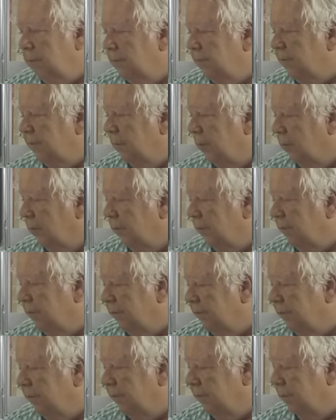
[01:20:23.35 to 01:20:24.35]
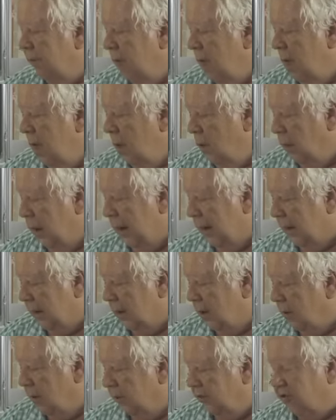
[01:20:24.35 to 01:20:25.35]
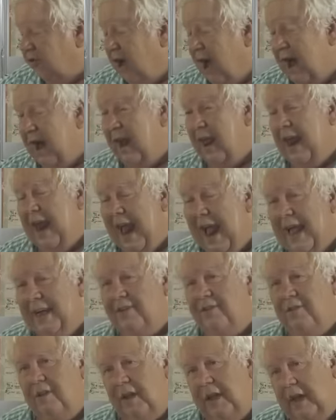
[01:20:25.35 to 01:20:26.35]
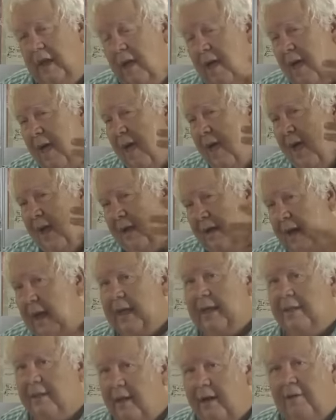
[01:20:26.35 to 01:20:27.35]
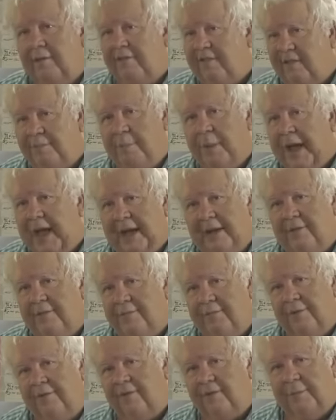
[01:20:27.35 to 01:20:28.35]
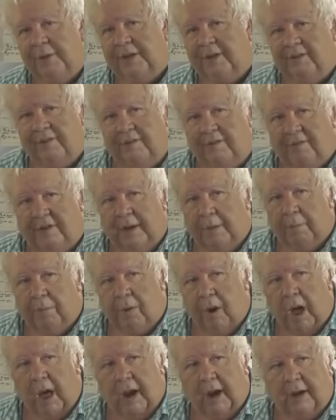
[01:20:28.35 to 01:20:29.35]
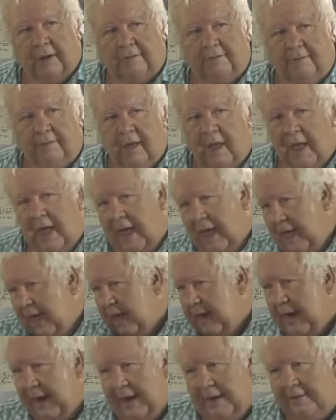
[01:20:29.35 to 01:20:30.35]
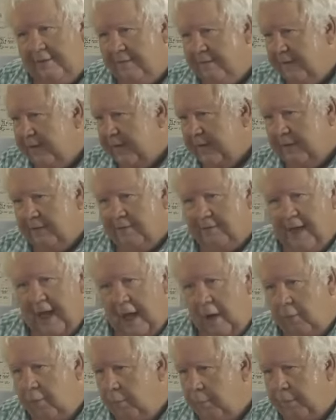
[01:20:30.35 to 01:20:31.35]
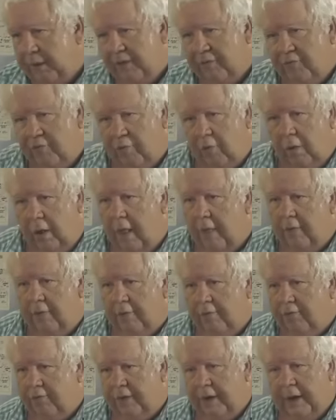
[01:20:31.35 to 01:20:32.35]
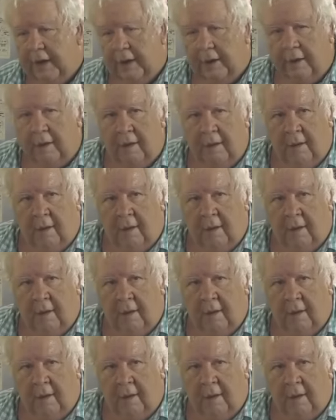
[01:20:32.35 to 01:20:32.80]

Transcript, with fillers: so this is, we had to go to China and actually take their specs for some existing products and X things out and pencil others in